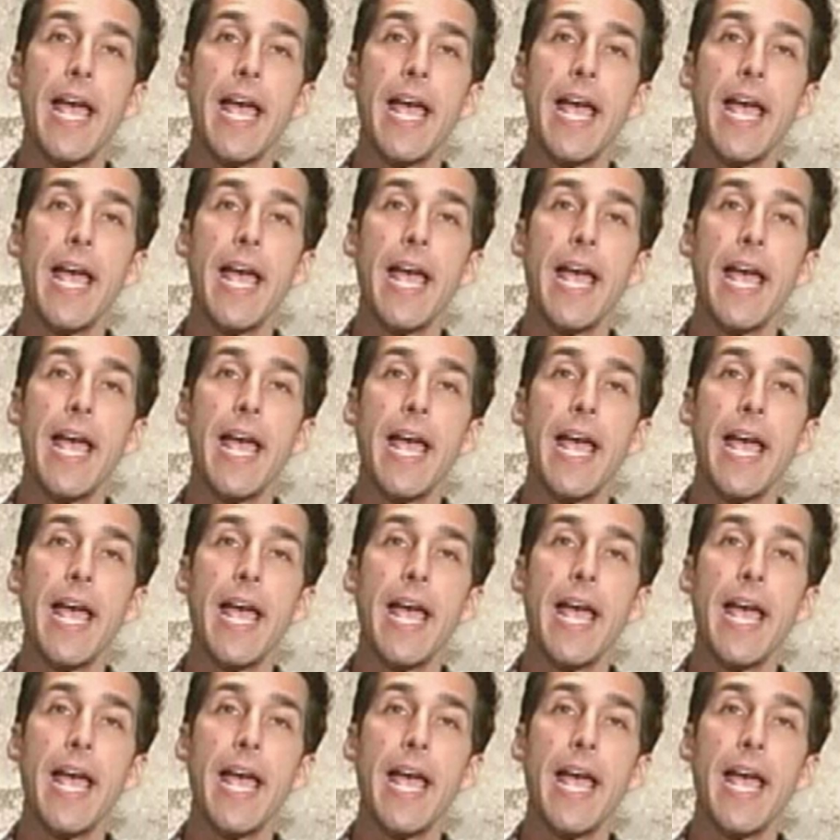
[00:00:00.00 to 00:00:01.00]

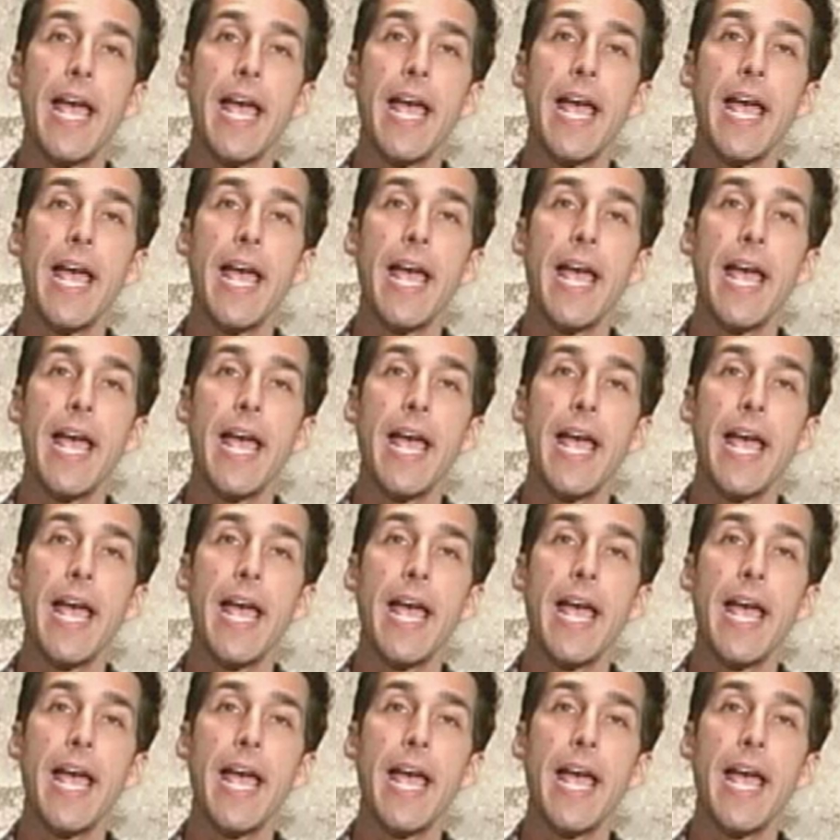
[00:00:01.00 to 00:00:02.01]

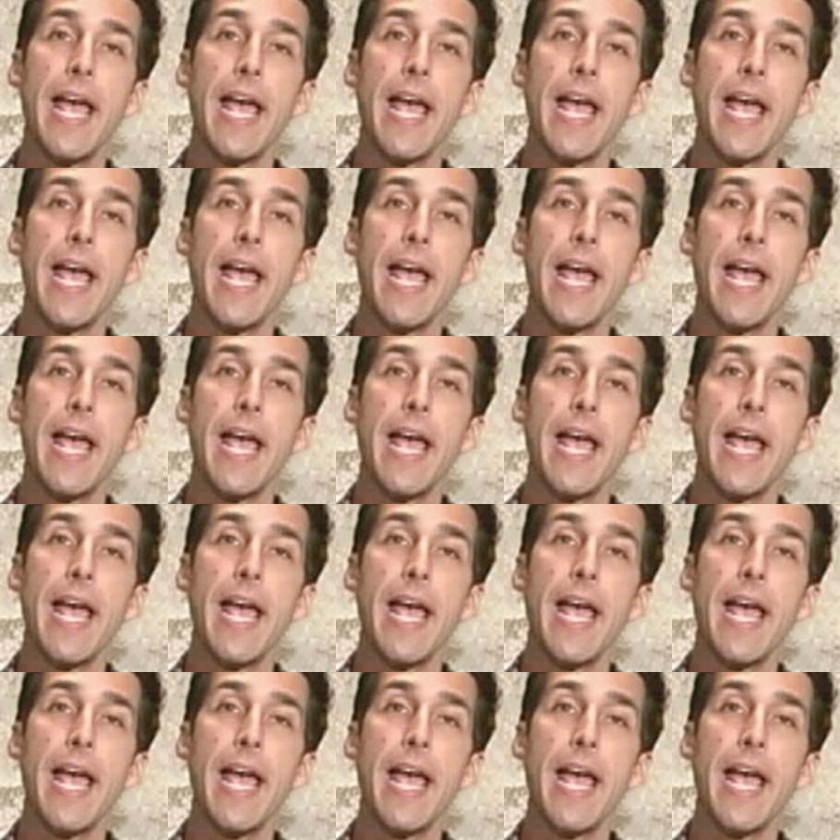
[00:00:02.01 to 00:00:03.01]

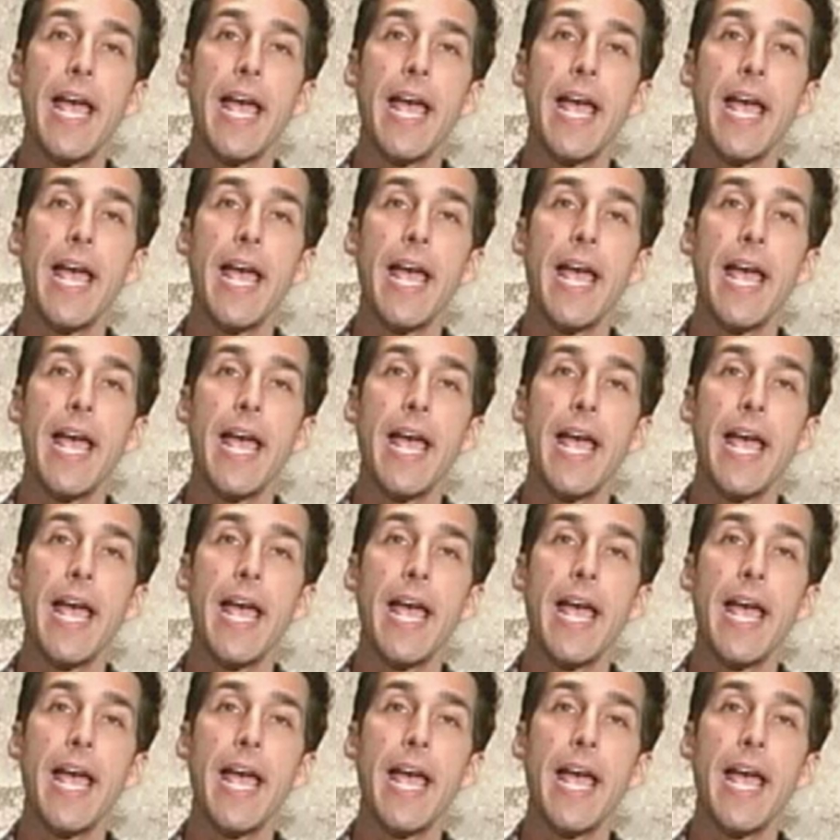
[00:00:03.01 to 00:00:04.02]

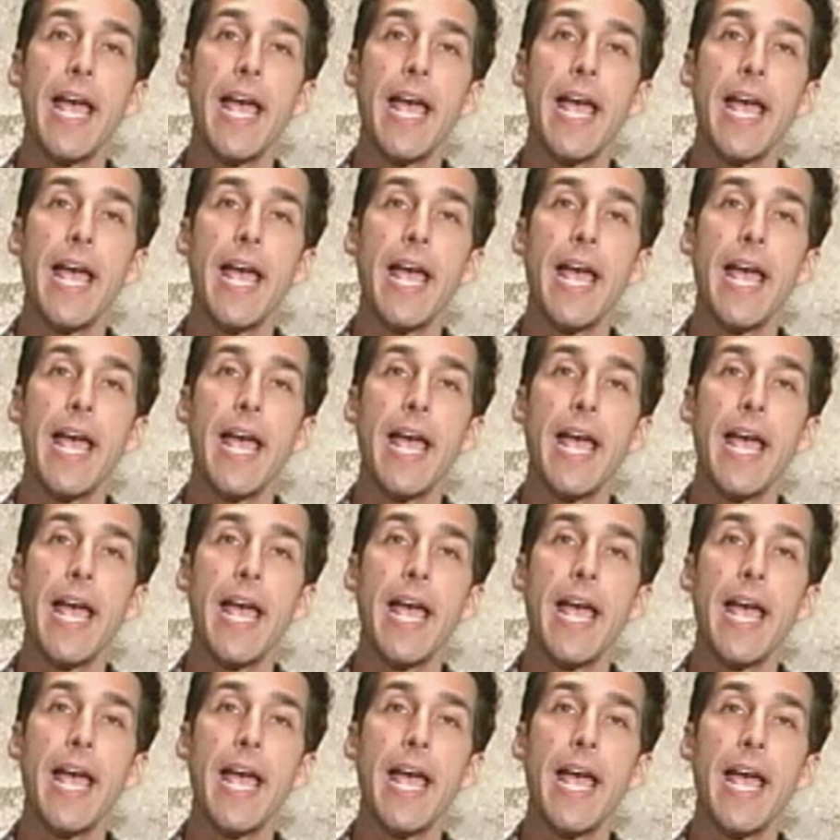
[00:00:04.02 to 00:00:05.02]

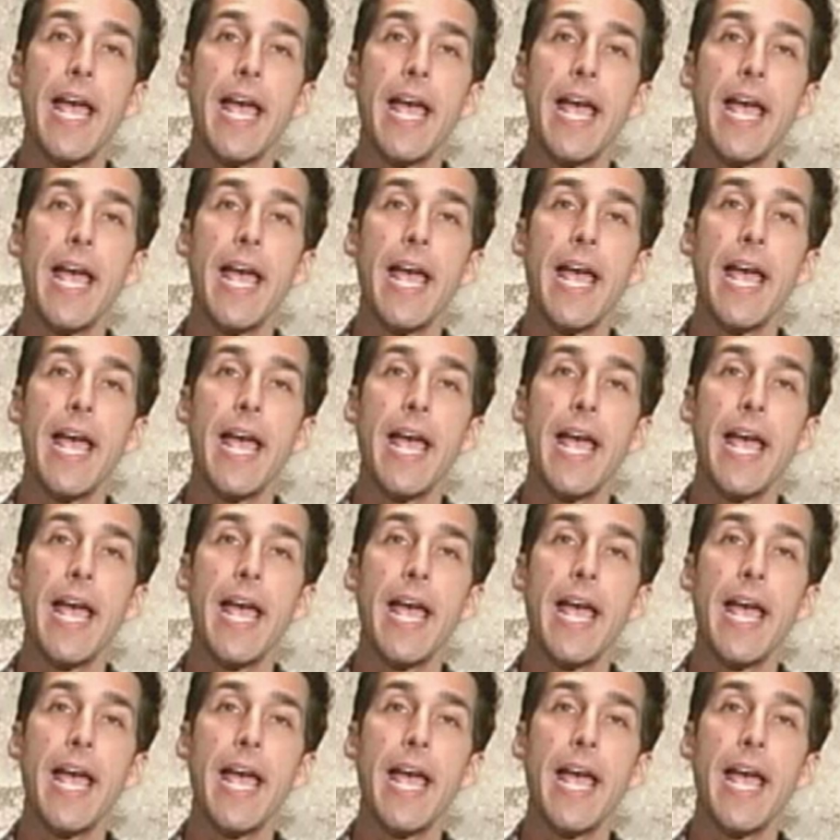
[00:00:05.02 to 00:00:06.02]

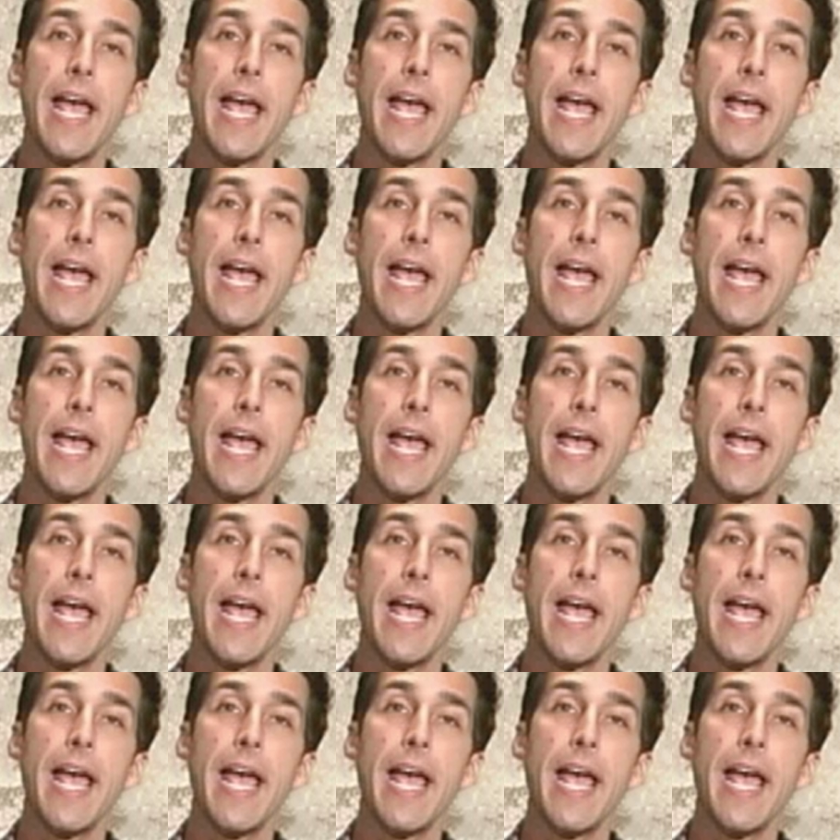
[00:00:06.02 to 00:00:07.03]

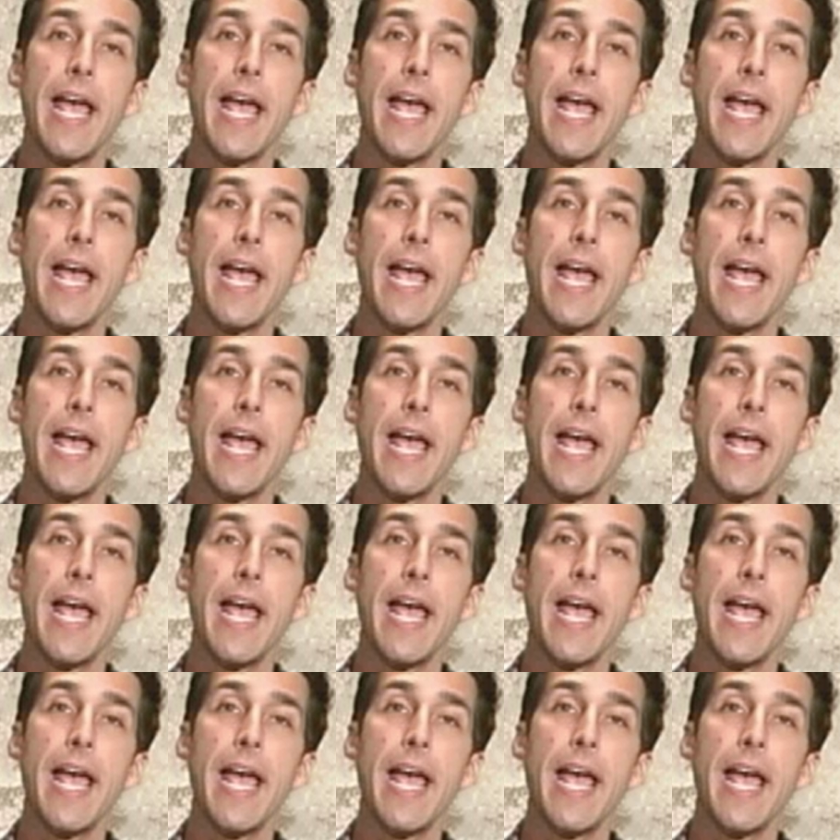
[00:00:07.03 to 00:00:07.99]
This is a still picture; no speech is visible.